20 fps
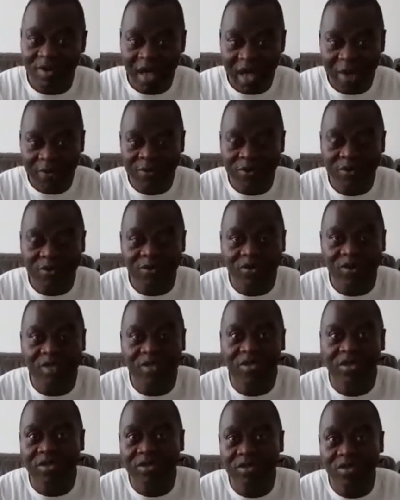happens
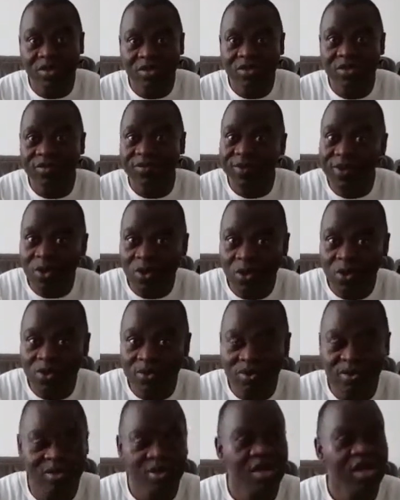as a result of the
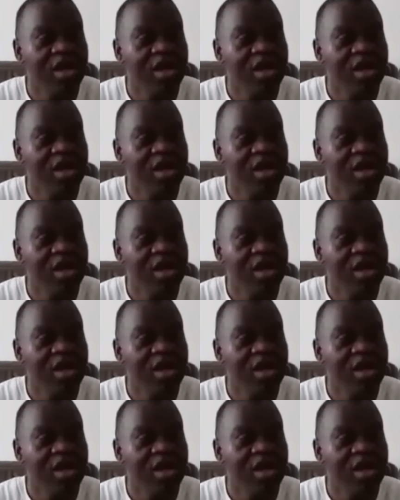court,